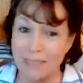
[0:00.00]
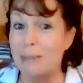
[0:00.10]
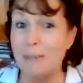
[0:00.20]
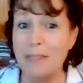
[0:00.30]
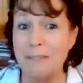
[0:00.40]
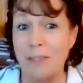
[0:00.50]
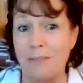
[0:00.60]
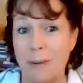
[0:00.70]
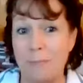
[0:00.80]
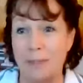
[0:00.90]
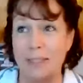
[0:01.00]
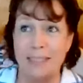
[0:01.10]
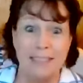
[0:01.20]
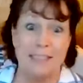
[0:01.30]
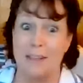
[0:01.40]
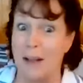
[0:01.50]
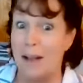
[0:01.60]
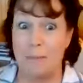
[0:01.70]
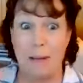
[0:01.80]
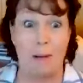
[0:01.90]
The month of November is
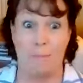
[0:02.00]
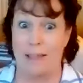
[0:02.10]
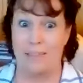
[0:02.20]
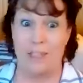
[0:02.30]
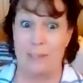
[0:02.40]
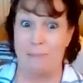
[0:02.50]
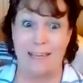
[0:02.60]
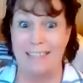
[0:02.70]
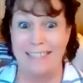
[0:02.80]
all about Bathsheba.